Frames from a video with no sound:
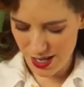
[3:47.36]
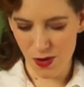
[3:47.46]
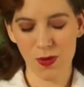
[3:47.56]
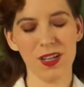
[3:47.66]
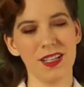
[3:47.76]

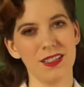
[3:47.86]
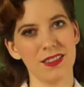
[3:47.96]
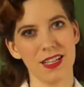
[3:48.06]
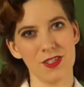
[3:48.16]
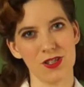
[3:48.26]
wanted it
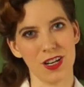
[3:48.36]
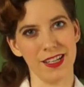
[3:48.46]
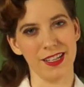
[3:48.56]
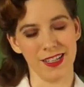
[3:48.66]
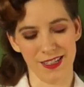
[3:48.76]
less
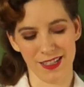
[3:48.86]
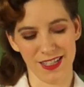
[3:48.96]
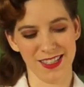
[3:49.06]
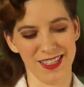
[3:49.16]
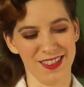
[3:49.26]
shiny,
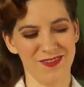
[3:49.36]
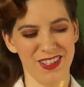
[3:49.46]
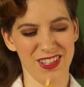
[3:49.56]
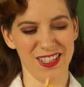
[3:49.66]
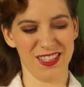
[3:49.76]
and I felt
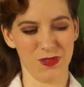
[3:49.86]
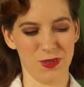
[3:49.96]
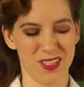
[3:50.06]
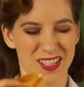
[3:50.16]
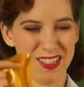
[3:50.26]
like this was
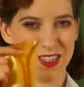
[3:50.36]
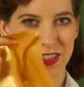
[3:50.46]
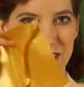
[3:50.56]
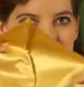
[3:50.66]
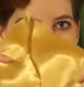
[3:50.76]
like
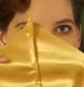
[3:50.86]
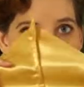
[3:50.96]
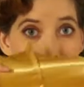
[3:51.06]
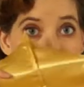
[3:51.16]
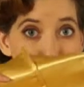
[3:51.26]
just
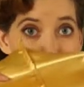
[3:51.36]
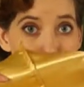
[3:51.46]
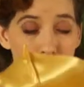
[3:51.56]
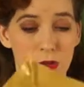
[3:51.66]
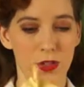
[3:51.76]

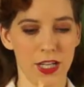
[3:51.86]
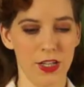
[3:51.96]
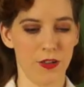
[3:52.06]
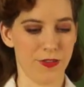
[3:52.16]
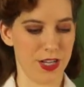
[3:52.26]
in
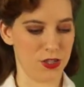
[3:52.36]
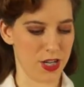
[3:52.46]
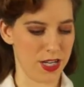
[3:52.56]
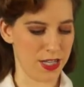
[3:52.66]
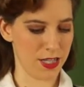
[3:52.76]
your face
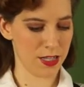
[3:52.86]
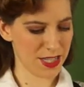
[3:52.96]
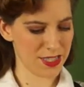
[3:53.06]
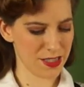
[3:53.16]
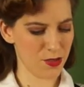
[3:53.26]
shiny.
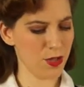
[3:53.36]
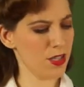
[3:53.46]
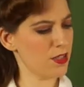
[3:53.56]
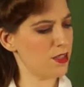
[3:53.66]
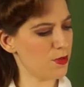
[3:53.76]
It's doing
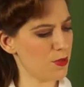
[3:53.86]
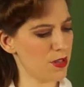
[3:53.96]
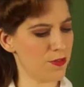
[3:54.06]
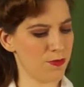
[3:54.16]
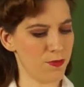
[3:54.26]
a little bit
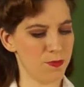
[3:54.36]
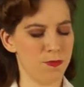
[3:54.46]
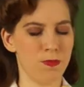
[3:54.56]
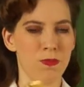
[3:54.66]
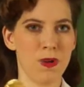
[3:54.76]
of
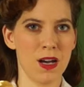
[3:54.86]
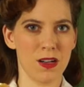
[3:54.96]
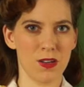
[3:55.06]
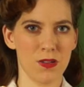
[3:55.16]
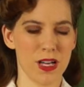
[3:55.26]

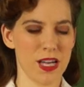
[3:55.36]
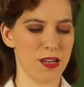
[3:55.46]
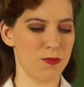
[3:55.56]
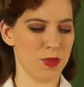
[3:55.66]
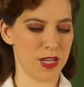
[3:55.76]

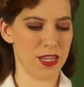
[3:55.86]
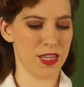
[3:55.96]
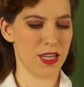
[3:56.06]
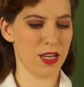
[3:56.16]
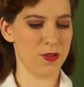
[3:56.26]
puckering, but I
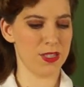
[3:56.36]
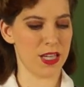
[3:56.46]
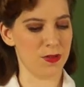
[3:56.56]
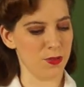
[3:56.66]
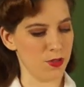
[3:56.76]
think I was
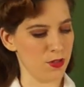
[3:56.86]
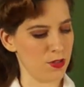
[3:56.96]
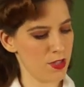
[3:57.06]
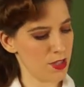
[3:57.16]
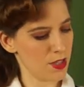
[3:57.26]
able
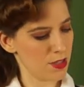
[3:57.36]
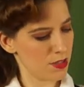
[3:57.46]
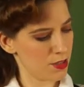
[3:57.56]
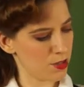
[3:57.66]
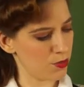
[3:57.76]

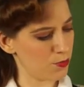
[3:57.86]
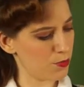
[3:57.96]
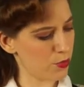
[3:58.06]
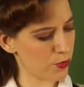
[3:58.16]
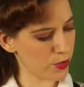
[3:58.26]
to
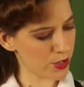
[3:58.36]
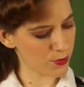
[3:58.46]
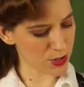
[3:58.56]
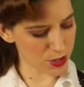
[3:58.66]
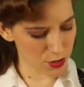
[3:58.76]
pretty
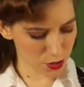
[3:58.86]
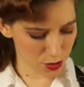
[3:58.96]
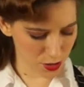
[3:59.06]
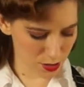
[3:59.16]
much